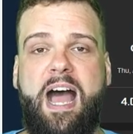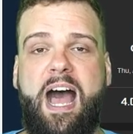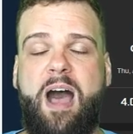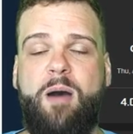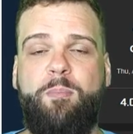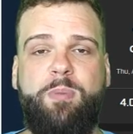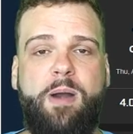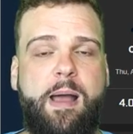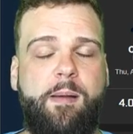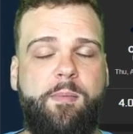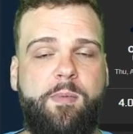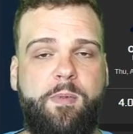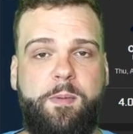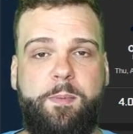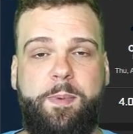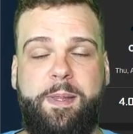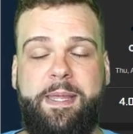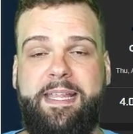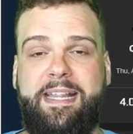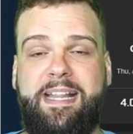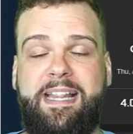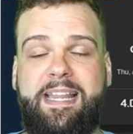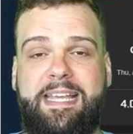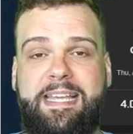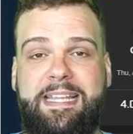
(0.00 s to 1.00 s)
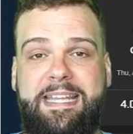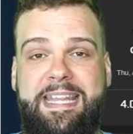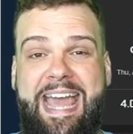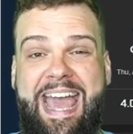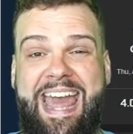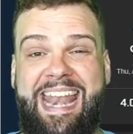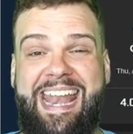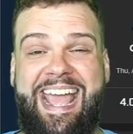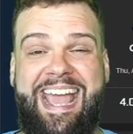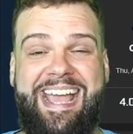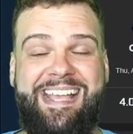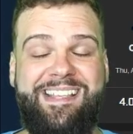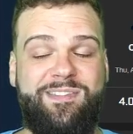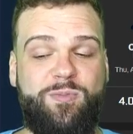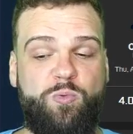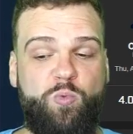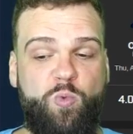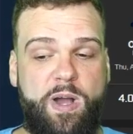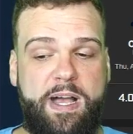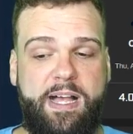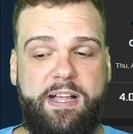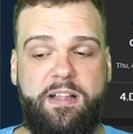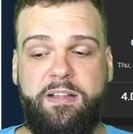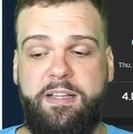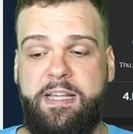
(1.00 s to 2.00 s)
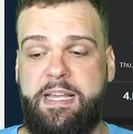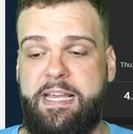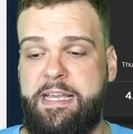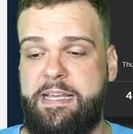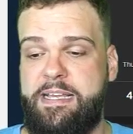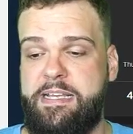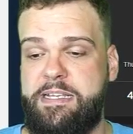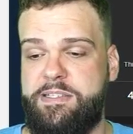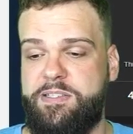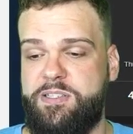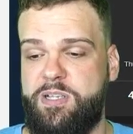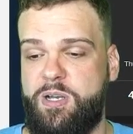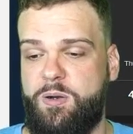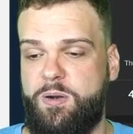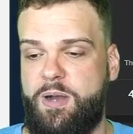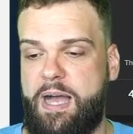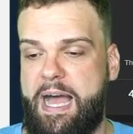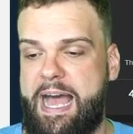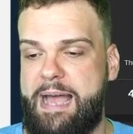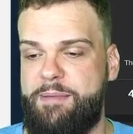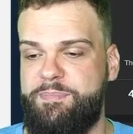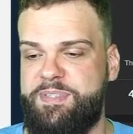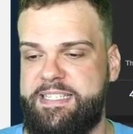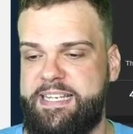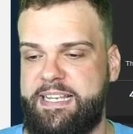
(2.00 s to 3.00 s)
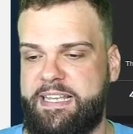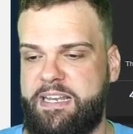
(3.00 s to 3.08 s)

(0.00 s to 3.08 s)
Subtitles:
I'll probably be clicking that as well. So I'm